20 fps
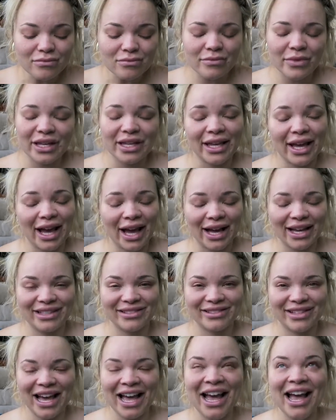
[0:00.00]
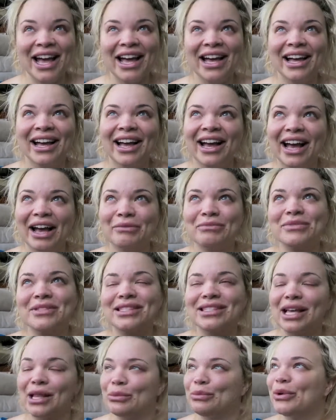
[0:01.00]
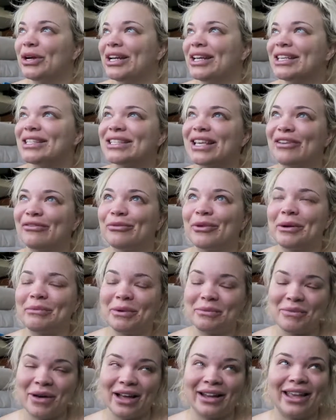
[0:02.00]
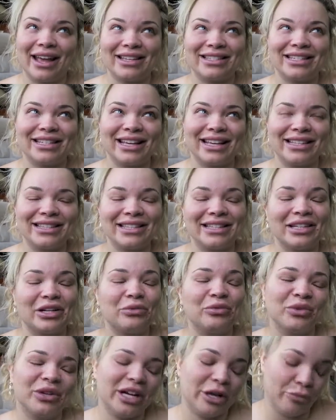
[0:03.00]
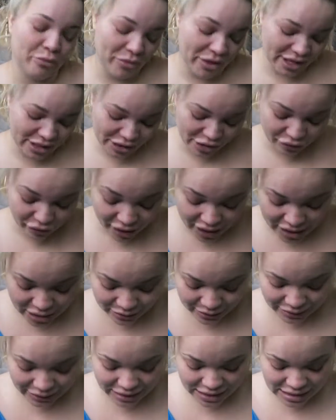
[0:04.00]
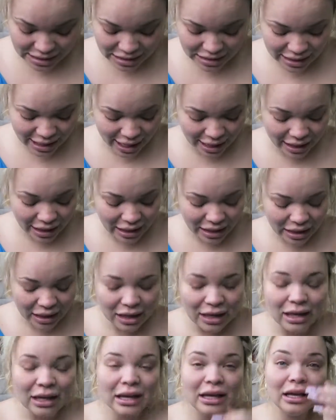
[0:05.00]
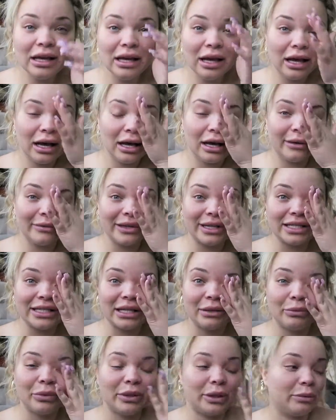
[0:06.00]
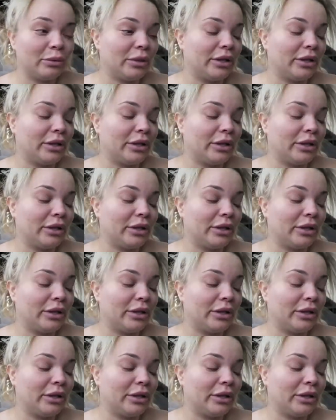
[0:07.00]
but yeah, I'm celebrating his life more on my podcast. It gets a little more upbeat, so if you guys want to listen to that, like I said, I'll put it